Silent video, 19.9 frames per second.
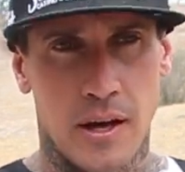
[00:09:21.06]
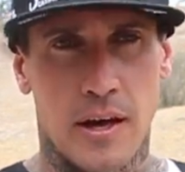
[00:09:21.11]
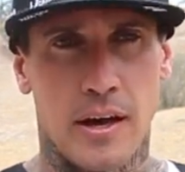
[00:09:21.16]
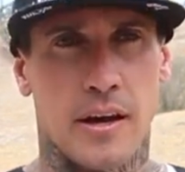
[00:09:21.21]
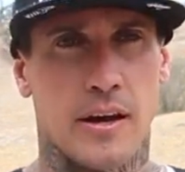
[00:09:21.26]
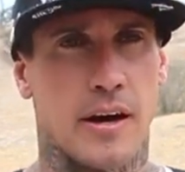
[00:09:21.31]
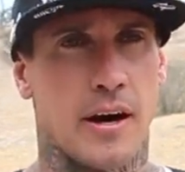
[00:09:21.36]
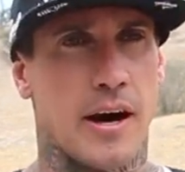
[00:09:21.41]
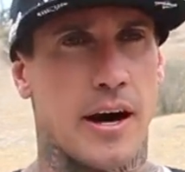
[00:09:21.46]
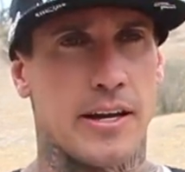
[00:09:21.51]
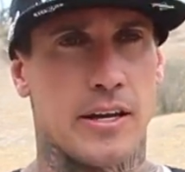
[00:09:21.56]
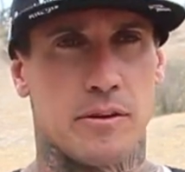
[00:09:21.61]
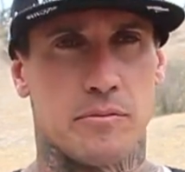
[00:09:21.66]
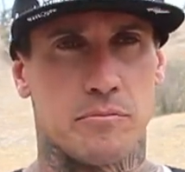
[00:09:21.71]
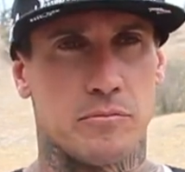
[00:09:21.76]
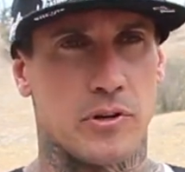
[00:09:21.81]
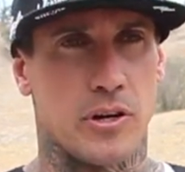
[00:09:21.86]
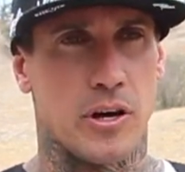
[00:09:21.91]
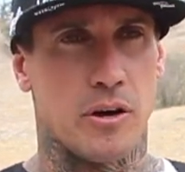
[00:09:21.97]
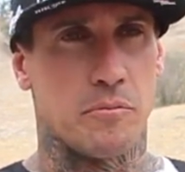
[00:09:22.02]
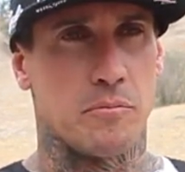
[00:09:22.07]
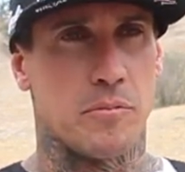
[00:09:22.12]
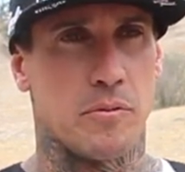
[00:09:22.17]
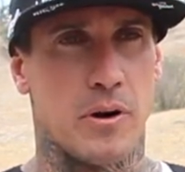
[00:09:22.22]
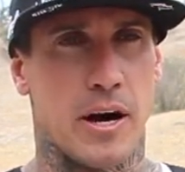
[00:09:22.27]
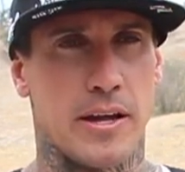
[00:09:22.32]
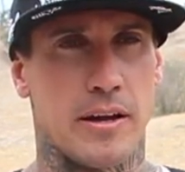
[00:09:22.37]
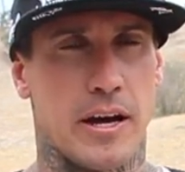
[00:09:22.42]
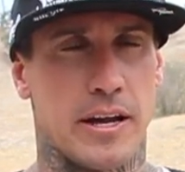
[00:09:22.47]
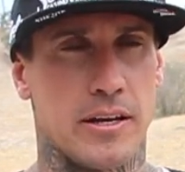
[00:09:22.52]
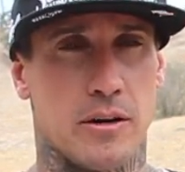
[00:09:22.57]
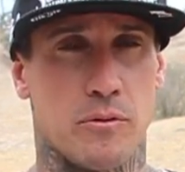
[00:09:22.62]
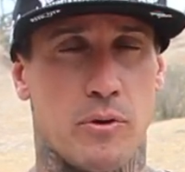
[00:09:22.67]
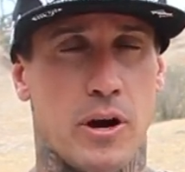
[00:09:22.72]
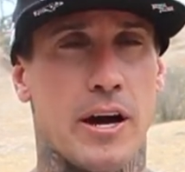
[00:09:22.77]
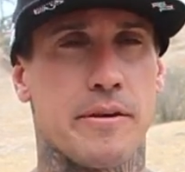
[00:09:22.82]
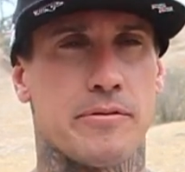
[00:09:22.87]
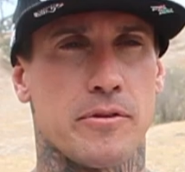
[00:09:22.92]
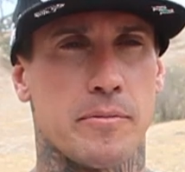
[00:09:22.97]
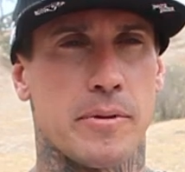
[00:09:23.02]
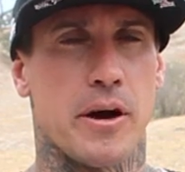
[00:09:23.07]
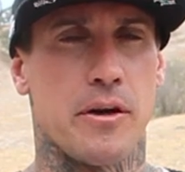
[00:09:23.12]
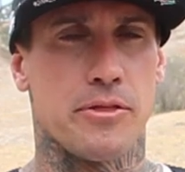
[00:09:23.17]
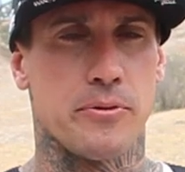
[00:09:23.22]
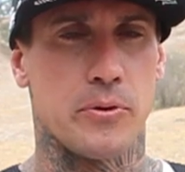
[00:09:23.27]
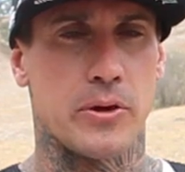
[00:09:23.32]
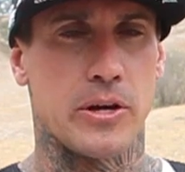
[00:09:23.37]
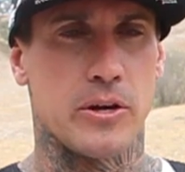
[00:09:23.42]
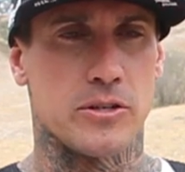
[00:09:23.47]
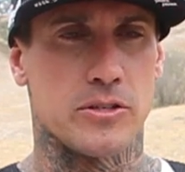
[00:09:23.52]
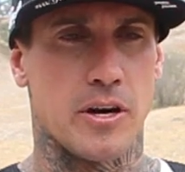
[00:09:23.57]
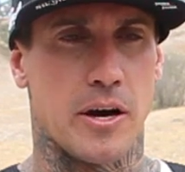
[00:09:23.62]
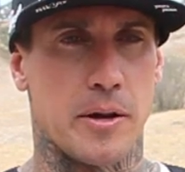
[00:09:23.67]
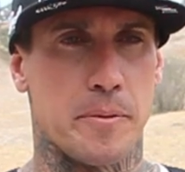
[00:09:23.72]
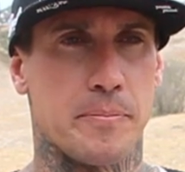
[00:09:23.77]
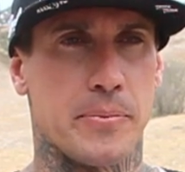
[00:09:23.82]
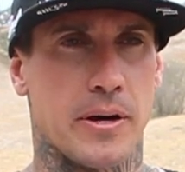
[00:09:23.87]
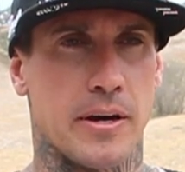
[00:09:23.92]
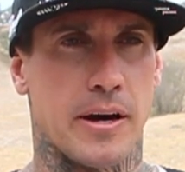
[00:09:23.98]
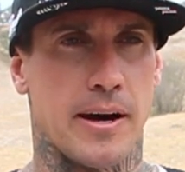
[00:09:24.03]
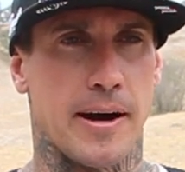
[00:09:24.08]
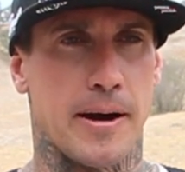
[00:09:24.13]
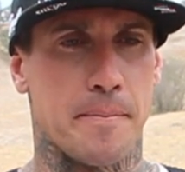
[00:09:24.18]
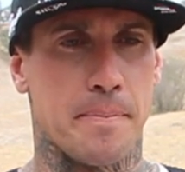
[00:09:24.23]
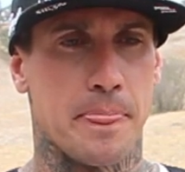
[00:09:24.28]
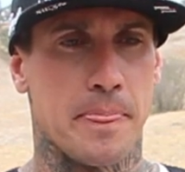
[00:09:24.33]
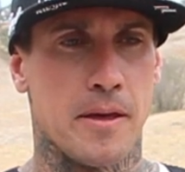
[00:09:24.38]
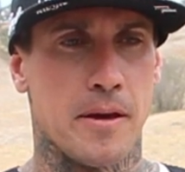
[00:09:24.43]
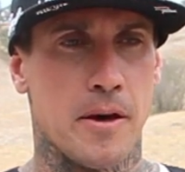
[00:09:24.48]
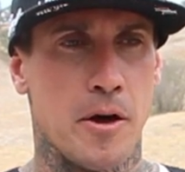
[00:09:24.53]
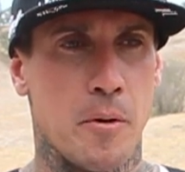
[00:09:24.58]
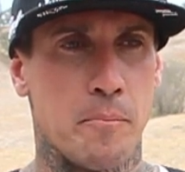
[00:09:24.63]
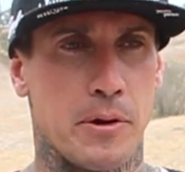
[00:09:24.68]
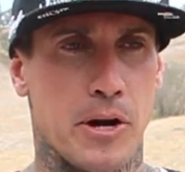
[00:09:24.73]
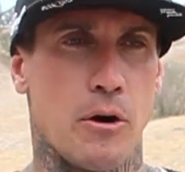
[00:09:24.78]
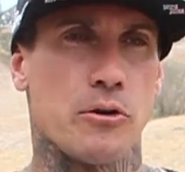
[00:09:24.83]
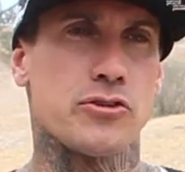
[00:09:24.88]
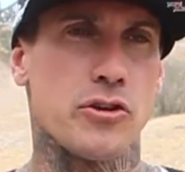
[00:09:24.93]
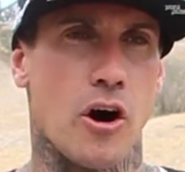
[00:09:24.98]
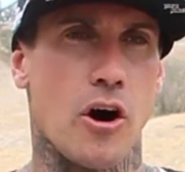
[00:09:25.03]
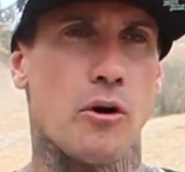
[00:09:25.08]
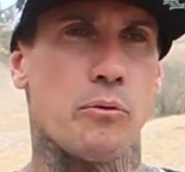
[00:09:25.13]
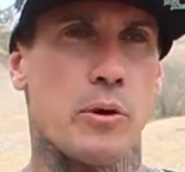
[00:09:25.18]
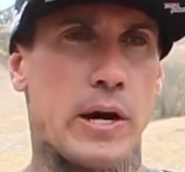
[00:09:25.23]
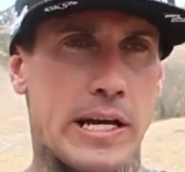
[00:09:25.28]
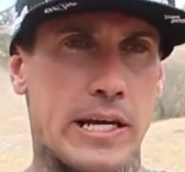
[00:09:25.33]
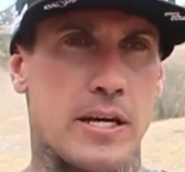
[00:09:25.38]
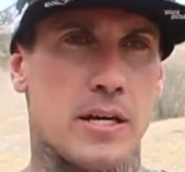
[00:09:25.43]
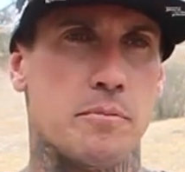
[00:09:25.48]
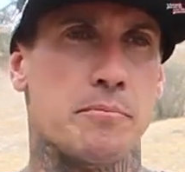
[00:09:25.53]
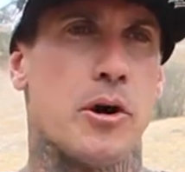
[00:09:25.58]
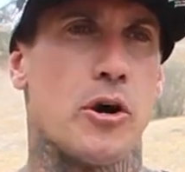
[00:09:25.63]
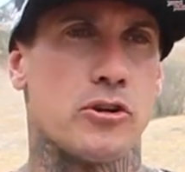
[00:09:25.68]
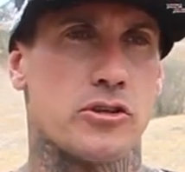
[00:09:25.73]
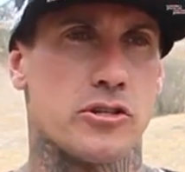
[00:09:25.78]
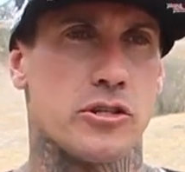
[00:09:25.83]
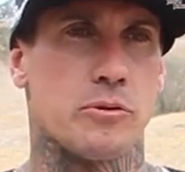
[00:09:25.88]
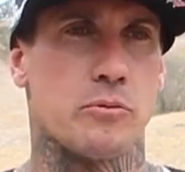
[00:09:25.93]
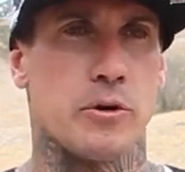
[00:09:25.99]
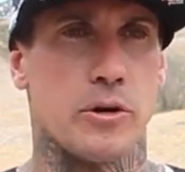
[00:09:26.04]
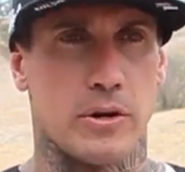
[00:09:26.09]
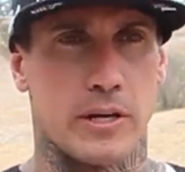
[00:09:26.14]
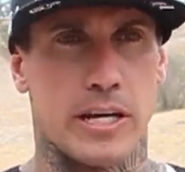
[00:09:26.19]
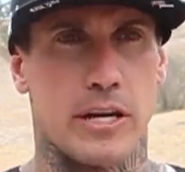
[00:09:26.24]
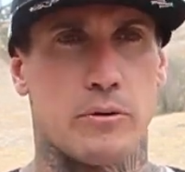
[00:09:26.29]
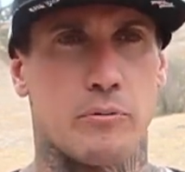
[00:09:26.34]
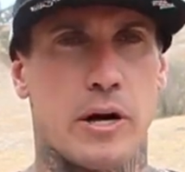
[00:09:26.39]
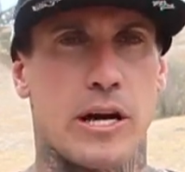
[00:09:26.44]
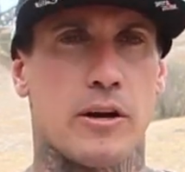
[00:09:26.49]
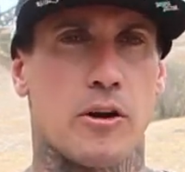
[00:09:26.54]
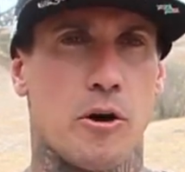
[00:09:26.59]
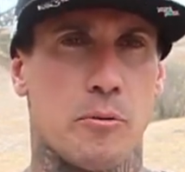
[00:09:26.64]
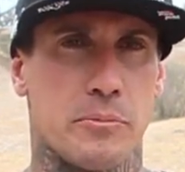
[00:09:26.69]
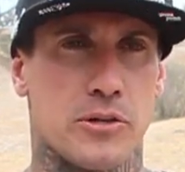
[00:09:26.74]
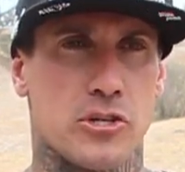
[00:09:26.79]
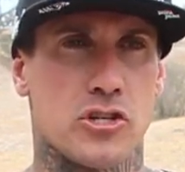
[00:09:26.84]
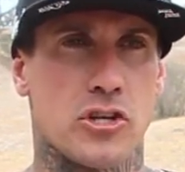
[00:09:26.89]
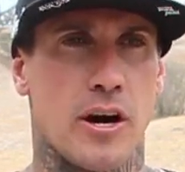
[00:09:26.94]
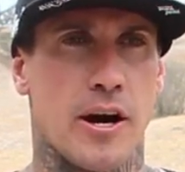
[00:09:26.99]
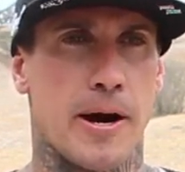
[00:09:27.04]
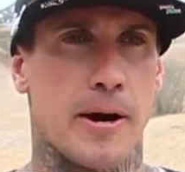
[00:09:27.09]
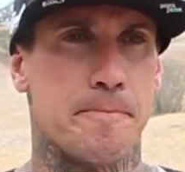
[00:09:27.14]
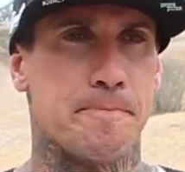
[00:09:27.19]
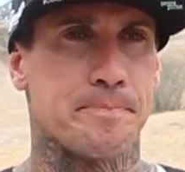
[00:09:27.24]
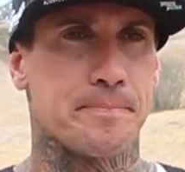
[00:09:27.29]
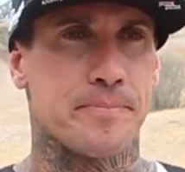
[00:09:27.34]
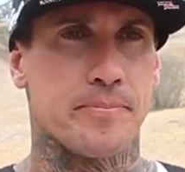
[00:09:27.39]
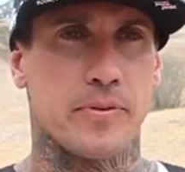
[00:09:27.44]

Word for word: and uh, I didn't, you know, I, I, didn't ride for about three years on it. But uh, but I was already in motion. We were getting ready to open the shop.